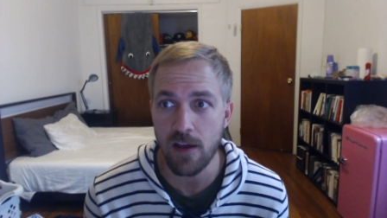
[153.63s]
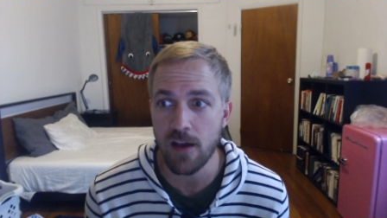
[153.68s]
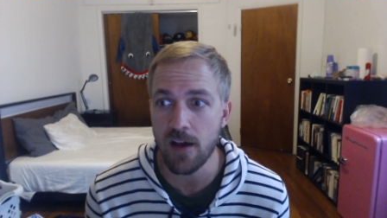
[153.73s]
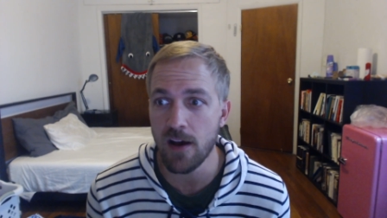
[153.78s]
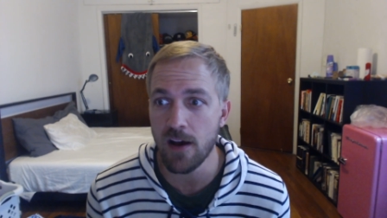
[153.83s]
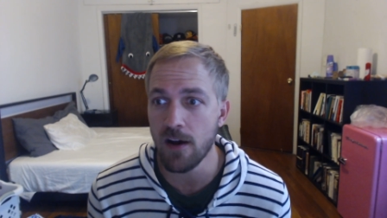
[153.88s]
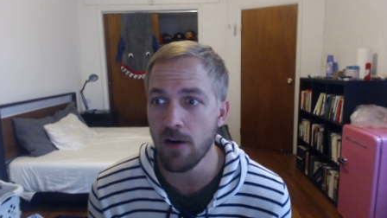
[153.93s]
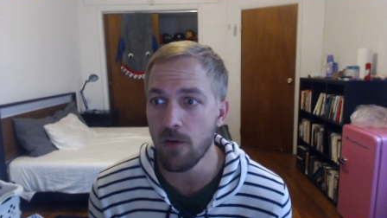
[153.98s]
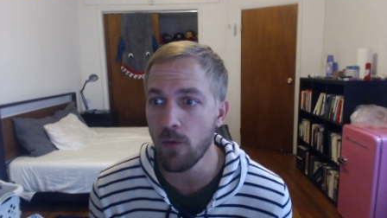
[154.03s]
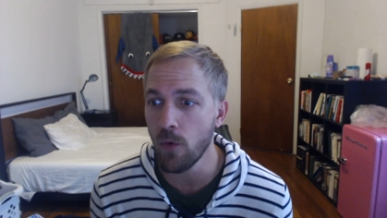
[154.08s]

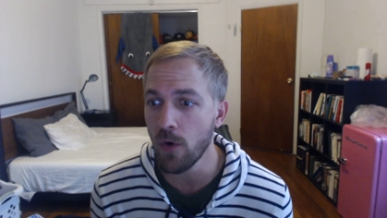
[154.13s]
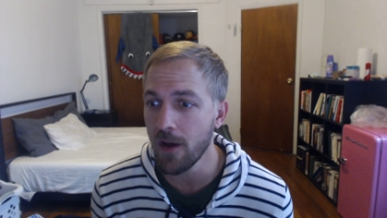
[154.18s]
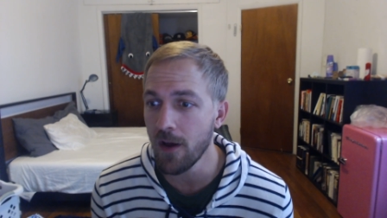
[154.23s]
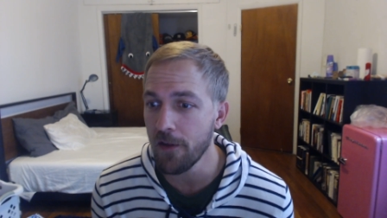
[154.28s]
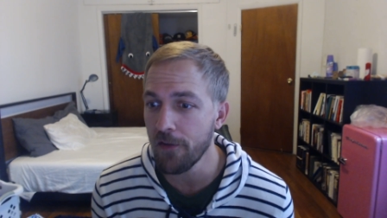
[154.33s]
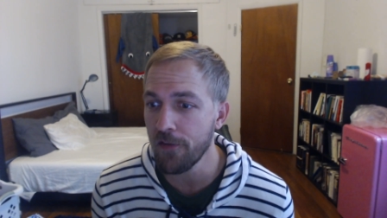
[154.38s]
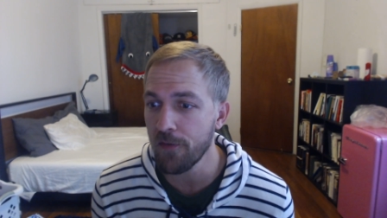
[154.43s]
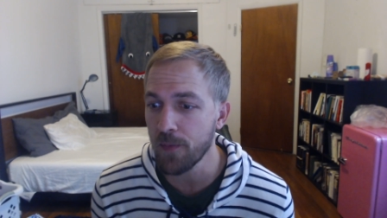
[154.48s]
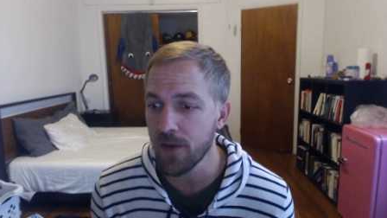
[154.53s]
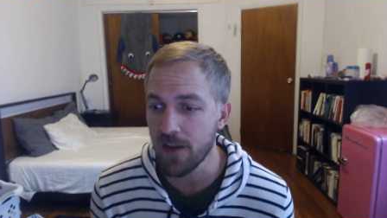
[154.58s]

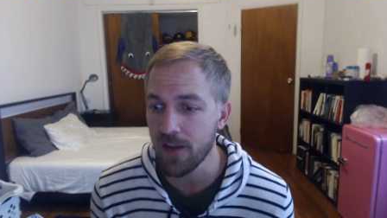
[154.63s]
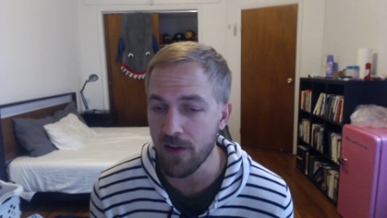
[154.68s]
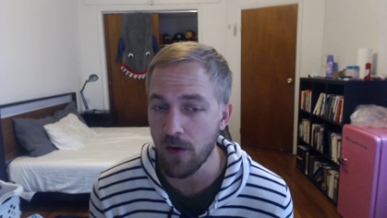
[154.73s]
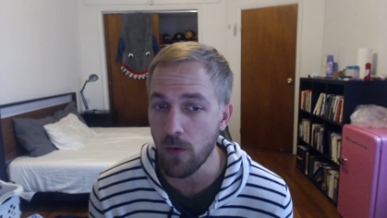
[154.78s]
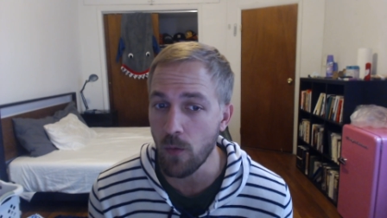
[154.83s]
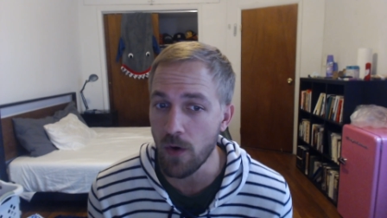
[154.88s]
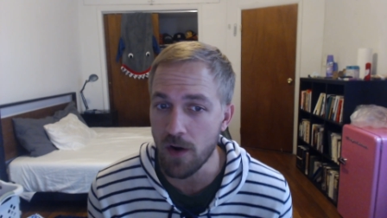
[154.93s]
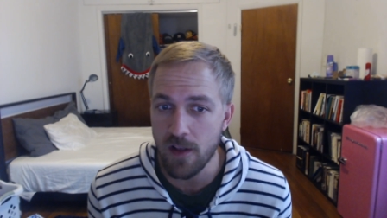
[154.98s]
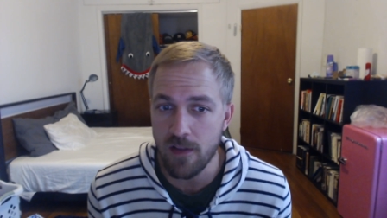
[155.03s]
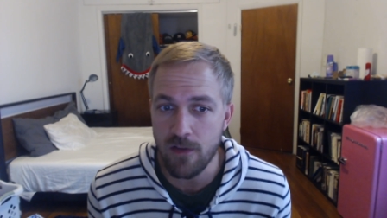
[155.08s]
was because I
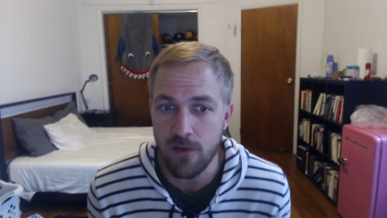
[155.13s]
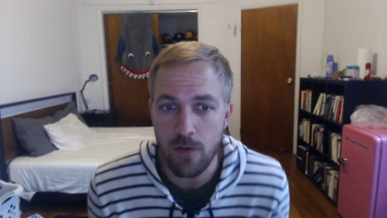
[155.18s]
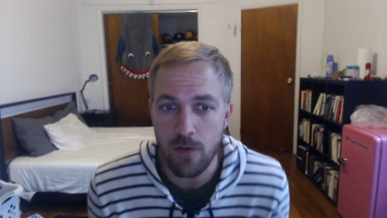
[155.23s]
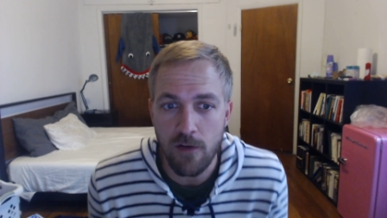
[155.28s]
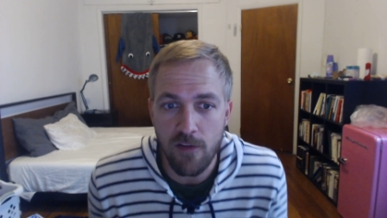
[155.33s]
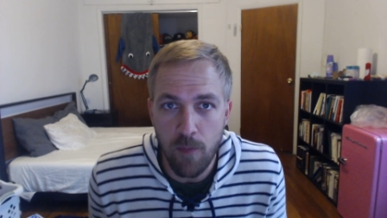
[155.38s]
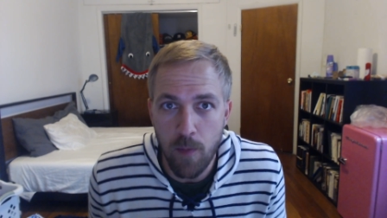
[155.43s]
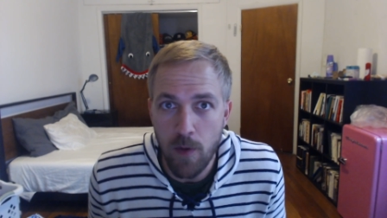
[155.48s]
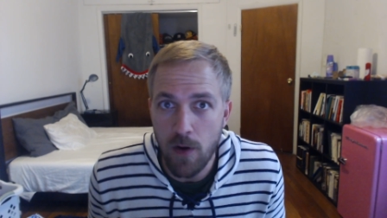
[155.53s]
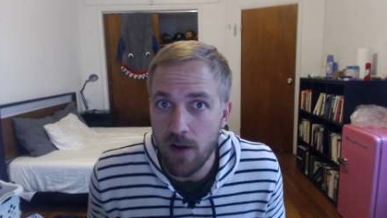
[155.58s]
wanted to
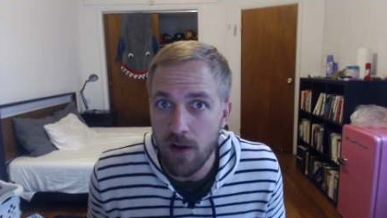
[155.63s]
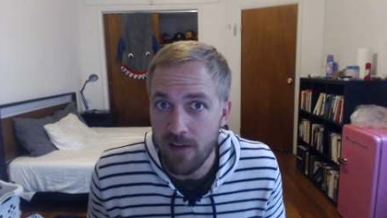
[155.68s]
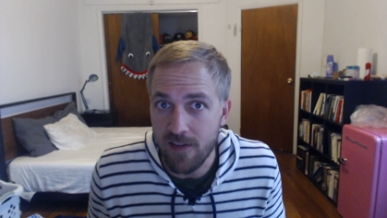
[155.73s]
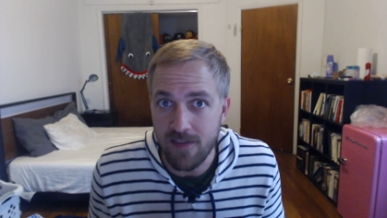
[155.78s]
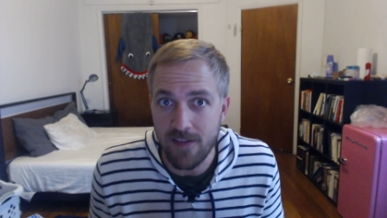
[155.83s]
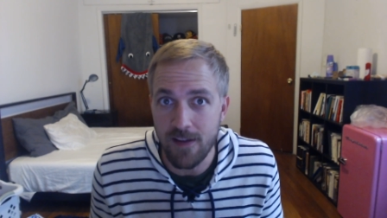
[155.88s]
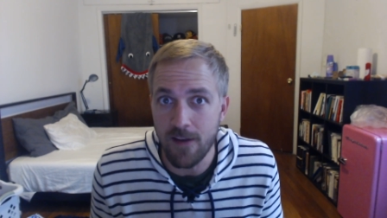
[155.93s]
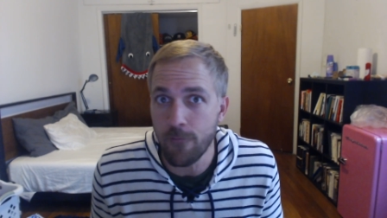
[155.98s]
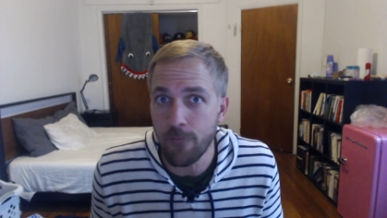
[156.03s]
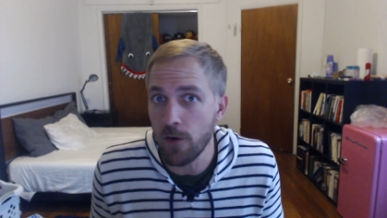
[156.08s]
experience
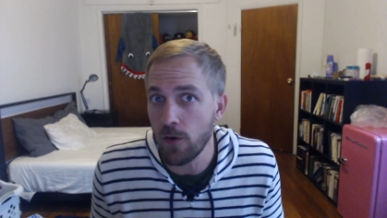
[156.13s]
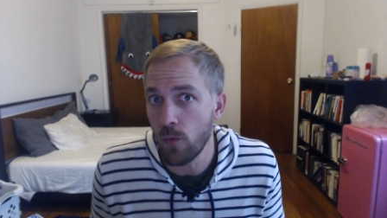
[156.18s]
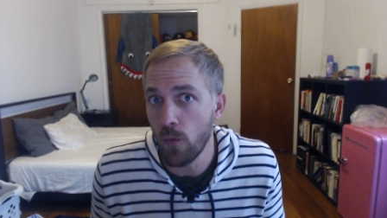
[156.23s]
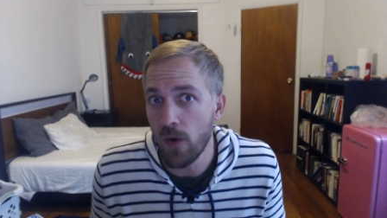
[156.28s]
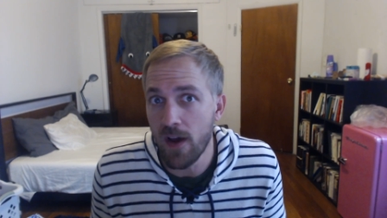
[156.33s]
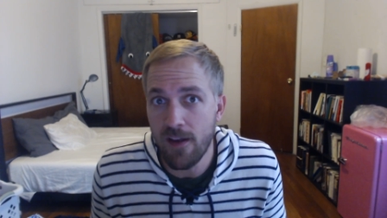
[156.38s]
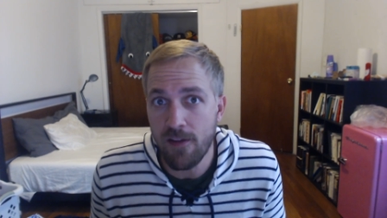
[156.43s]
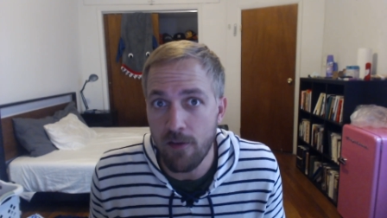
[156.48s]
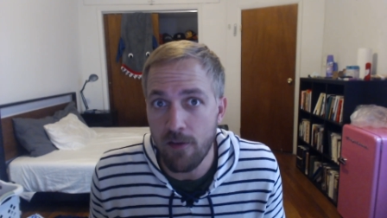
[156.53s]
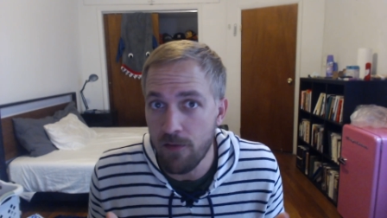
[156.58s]
different
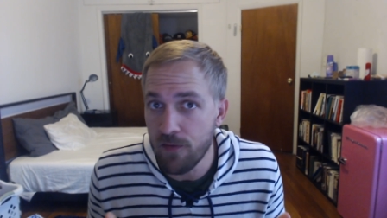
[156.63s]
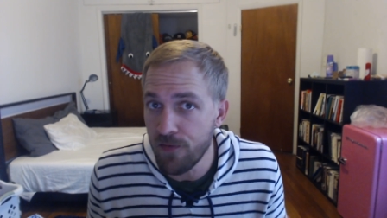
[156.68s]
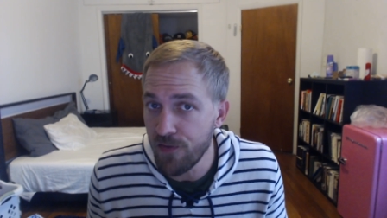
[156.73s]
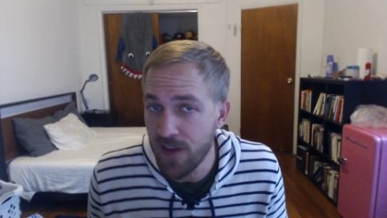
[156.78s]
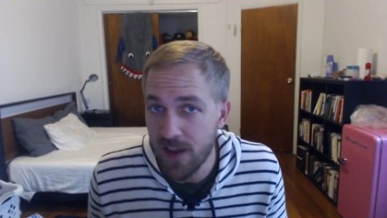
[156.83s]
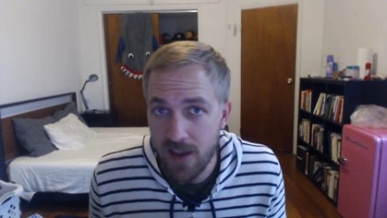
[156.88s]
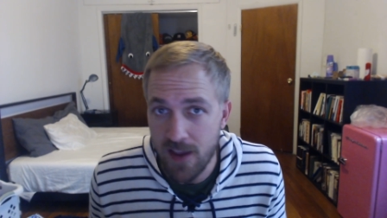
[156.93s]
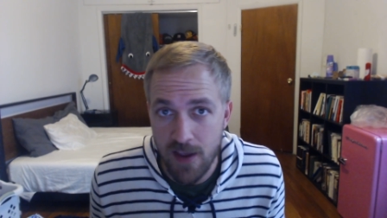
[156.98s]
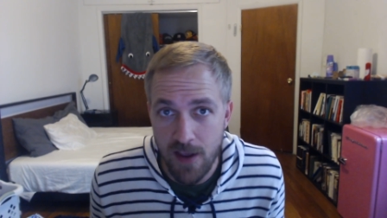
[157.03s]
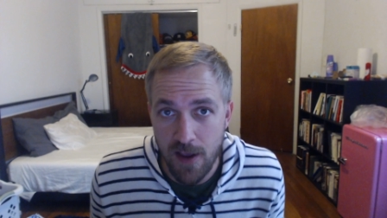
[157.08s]
ways of
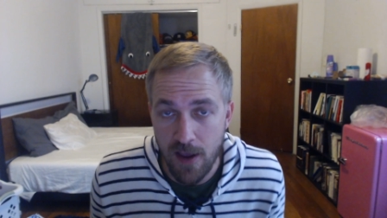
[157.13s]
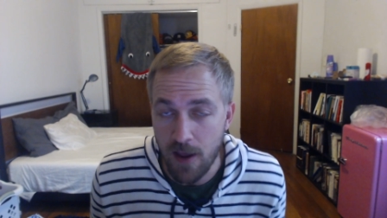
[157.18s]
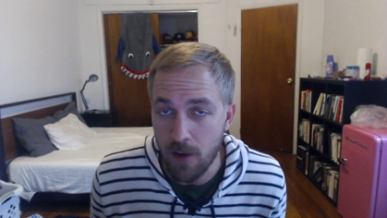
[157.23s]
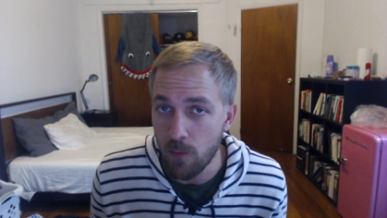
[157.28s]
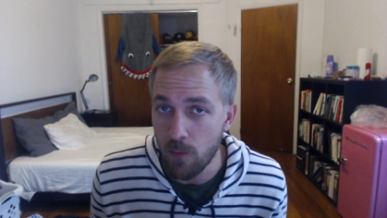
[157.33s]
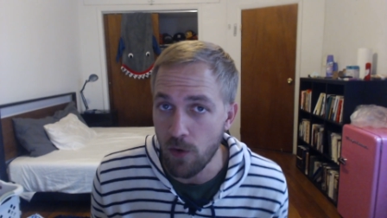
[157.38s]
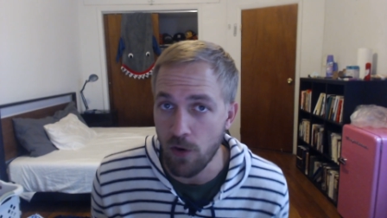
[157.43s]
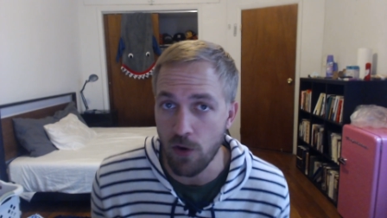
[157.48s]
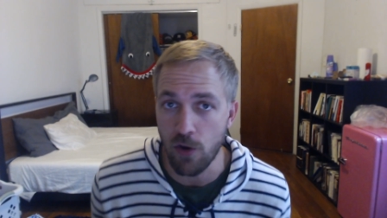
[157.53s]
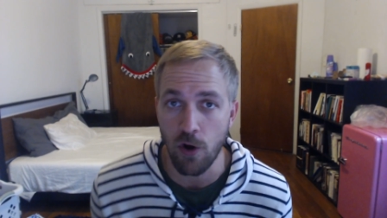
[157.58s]
thinking
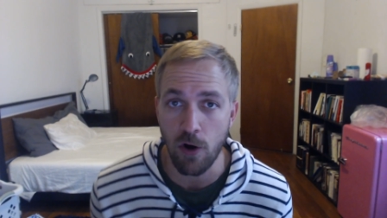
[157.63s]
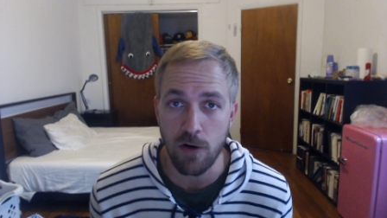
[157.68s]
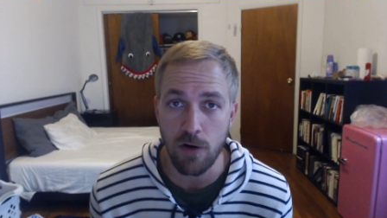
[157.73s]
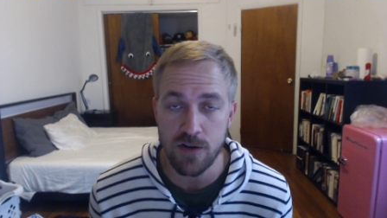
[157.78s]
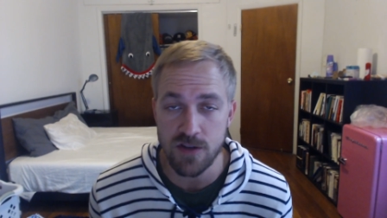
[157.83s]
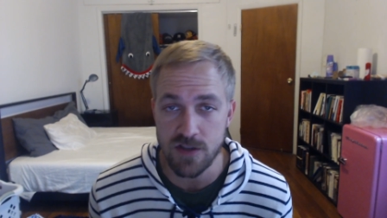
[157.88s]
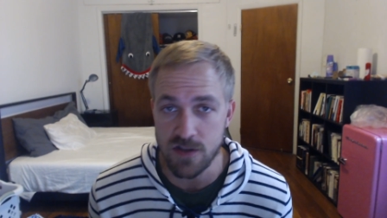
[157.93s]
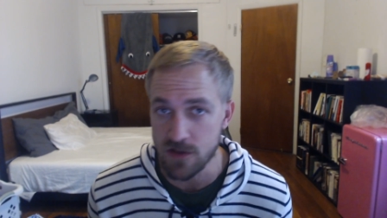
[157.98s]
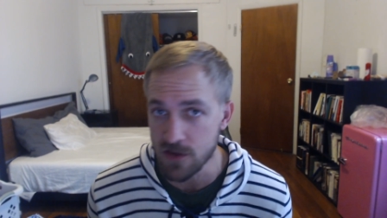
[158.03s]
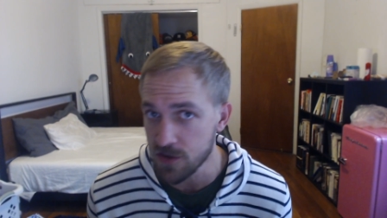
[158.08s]
in
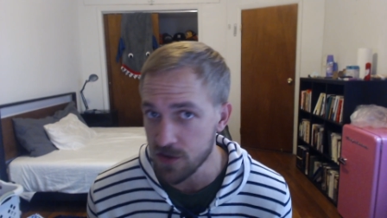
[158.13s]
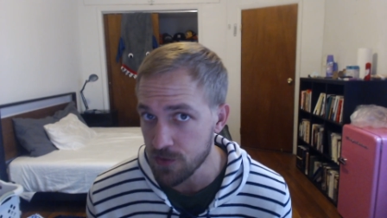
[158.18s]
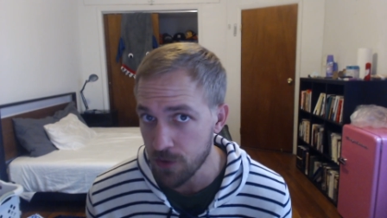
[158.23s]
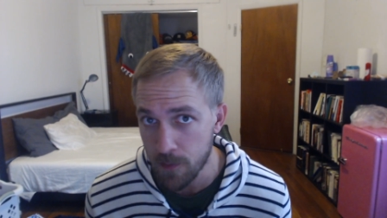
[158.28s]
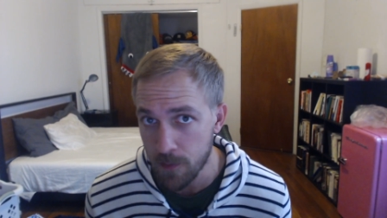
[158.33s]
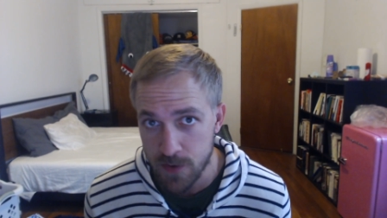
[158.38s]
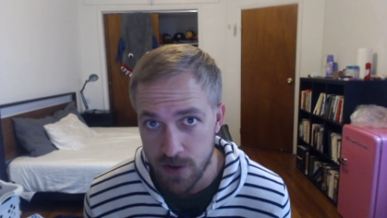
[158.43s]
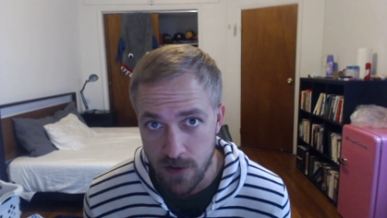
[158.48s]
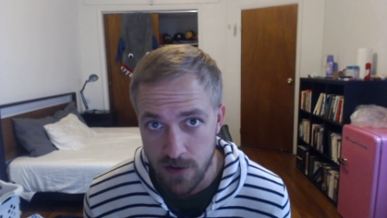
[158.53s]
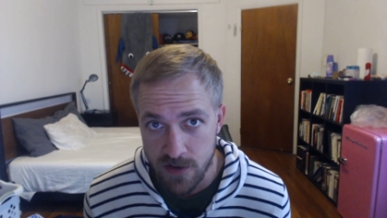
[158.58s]
regards to the
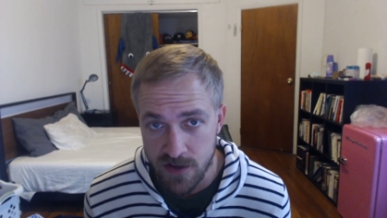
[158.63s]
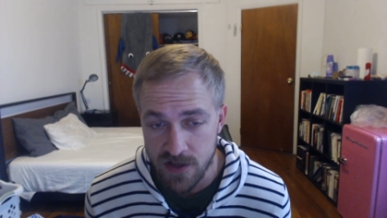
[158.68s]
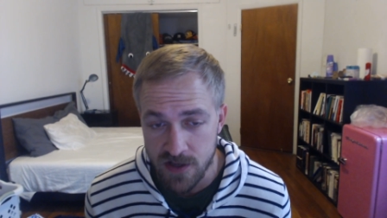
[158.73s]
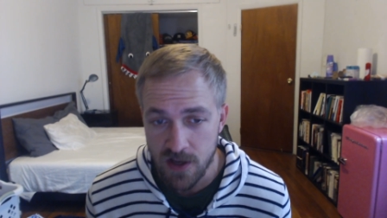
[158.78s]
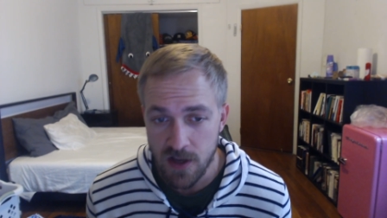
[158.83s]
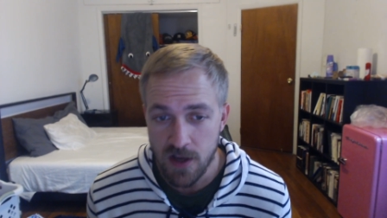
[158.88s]
scriptures.